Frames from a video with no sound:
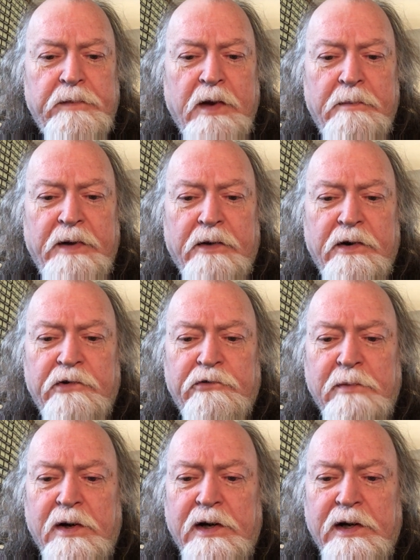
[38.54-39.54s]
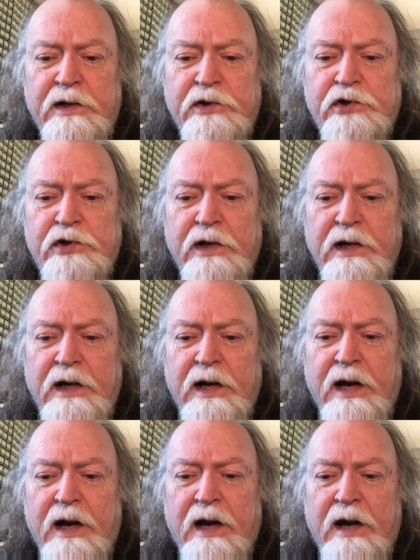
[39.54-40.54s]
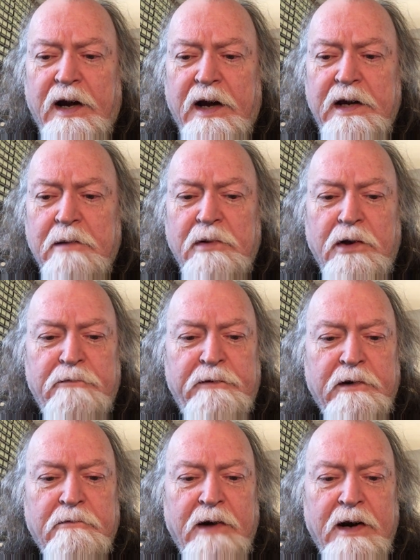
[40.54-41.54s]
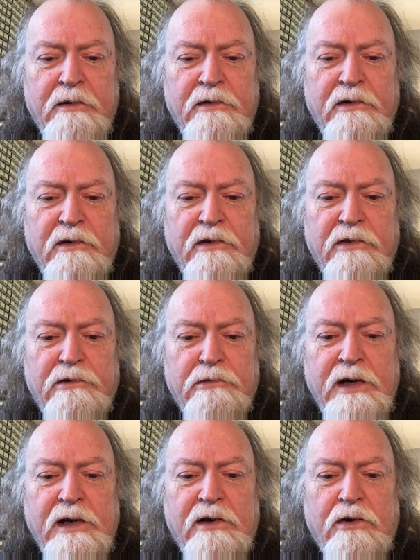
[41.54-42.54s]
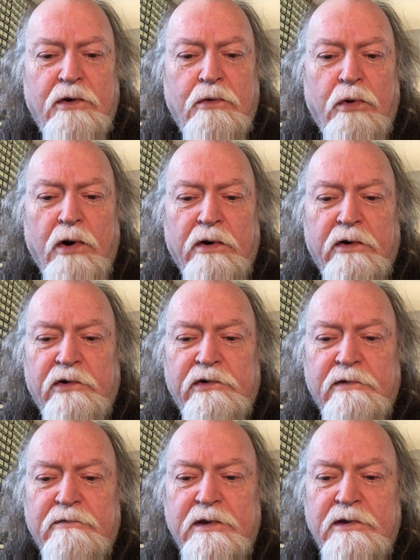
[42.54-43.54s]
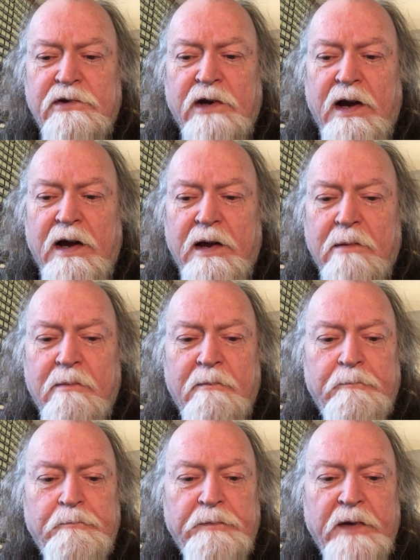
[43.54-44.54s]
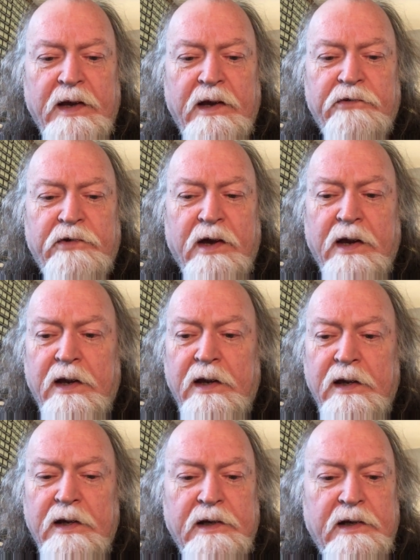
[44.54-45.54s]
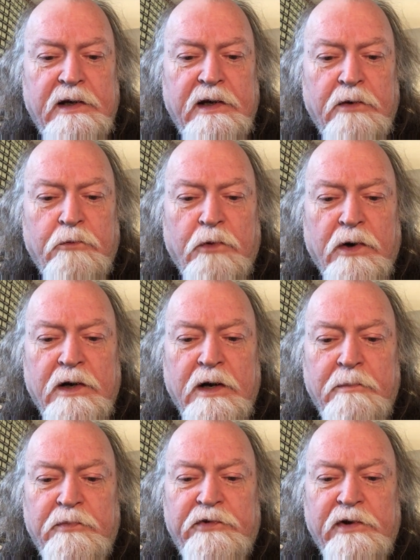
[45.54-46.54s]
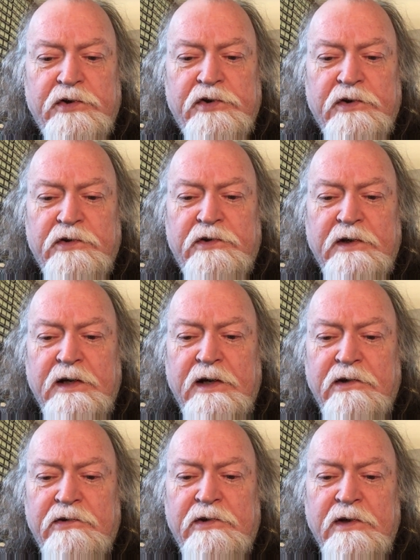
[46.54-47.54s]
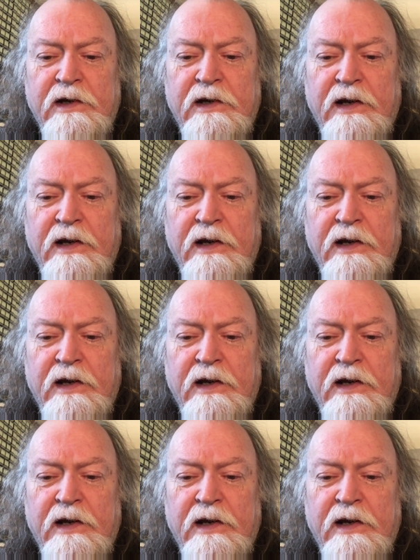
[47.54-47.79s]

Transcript: about as much. I am loafing around three quarters of the time as I can work up such cities